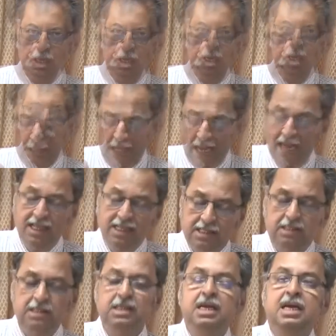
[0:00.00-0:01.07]
The
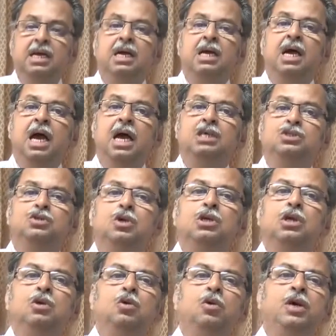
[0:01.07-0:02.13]
health has got
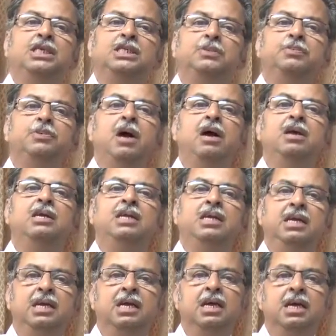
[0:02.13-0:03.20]
a lowest
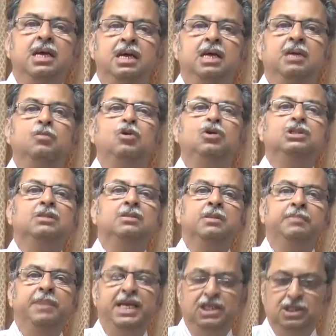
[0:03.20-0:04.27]
priority in most of the
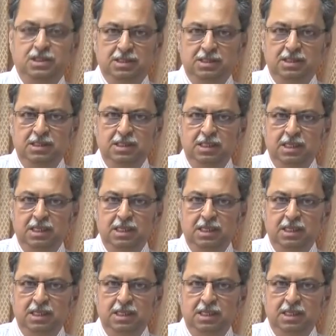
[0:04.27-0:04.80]
patients.